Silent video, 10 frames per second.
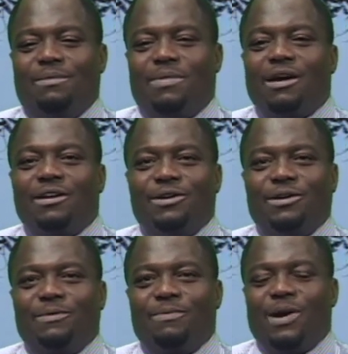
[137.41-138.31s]

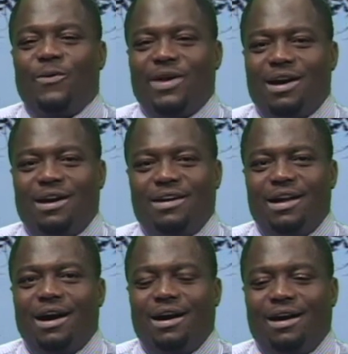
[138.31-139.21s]
partner, but we are
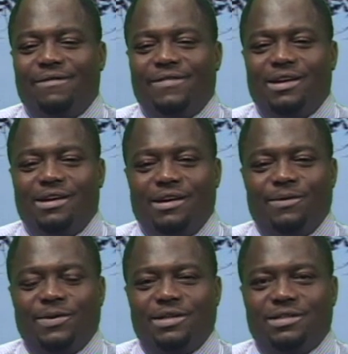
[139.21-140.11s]
not affiliated
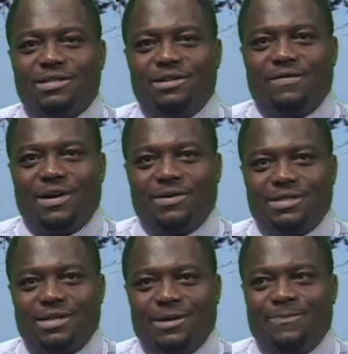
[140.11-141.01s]
with the city of Iowa
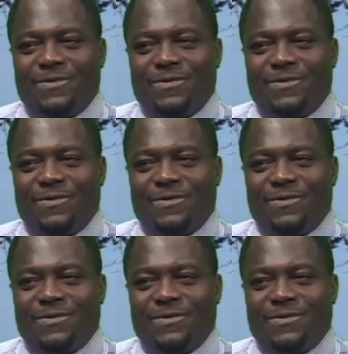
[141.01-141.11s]
City.